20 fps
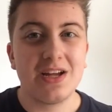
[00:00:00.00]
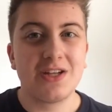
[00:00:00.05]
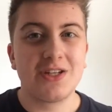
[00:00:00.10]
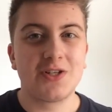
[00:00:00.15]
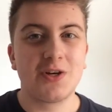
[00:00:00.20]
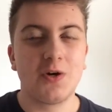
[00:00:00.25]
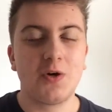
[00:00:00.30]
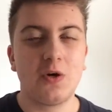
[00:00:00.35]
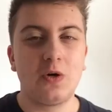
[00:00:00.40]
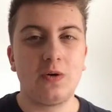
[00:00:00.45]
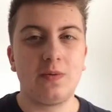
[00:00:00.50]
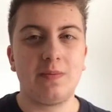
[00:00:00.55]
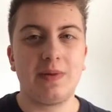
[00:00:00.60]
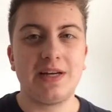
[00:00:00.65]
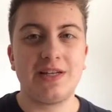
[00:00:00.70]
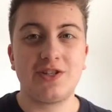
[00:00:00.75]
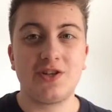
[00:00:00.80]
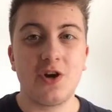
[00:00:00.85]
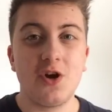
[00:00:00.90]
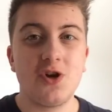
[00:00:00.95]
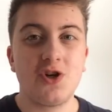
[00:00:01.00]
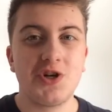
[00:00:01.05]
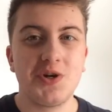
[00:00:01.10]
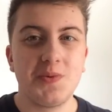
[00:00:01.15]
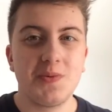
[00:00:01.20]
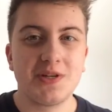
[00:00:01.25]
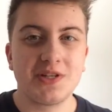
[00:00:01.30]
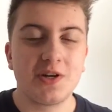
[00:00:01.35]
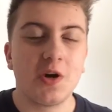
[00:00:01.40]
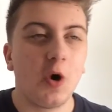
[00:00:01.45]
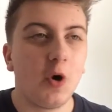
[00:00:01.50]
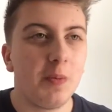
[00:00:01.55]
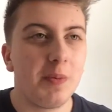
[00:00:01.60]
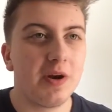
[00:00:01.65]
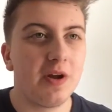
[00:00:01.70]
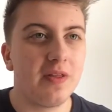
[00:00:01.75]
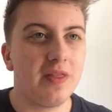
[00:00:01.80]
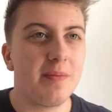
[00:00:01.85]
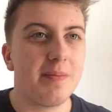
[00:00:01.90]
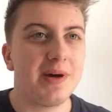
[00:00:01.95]
so my surgery wasn't
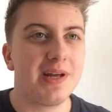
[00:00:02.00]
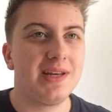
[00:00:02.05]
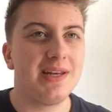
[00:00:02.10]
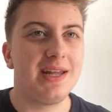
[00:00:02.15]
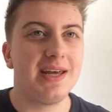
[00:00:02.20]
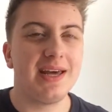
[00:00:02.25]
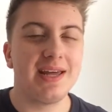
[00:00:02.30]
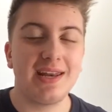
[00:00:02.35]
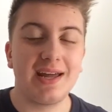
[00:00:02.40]
open on the Monday,